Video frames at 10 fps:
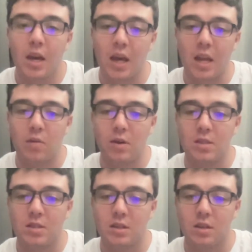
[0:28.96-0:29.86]

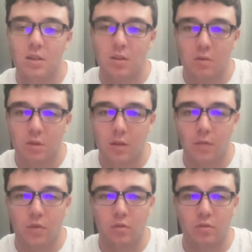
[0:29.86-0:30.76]
Anyways, without
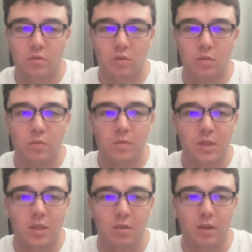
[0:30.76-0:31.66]
further ado,
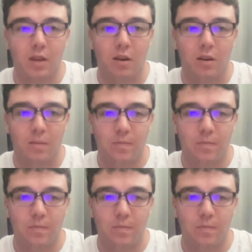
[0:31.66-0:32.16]
here they are.